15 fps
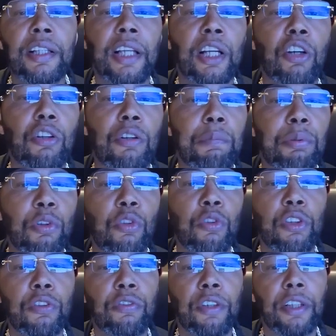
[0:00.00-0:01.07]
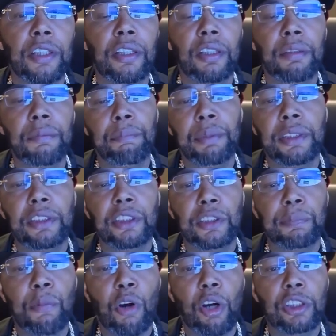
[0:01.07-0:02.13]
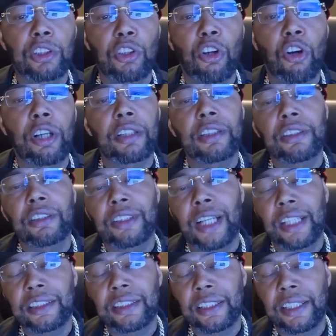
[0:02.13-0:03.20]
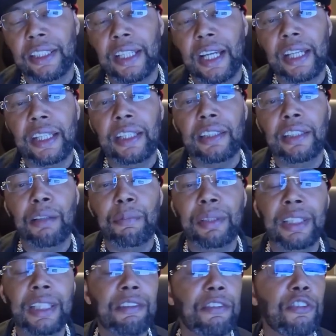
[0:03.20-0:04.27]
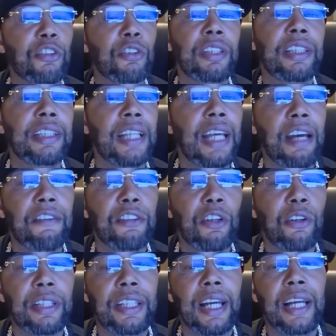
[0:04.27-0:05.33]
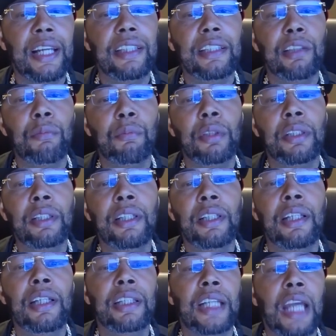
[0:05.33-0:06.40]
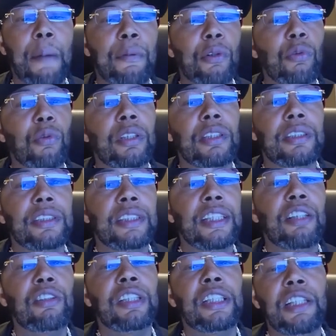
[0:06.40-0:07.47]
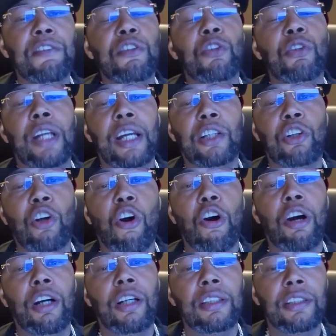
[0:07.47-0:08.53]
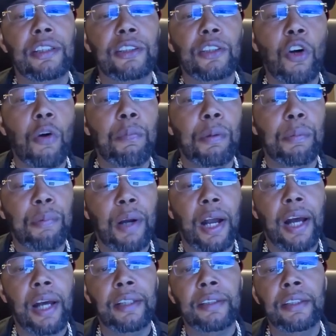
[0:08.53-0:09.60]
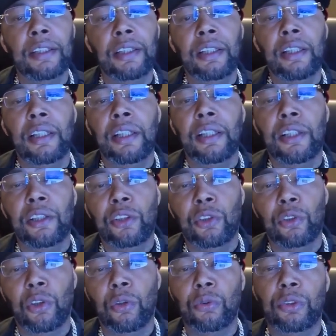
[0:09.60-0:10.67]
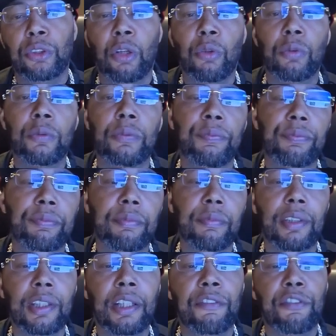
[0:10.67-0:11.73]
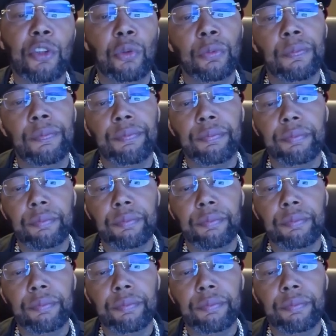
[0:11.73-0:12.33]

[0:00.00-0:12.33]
they're gonna approve you for the Business Spark card, because you got your EIN number. And even if you didn't have your EIN number, Capital One will still give you that card under a sole proprietor. You know, so if you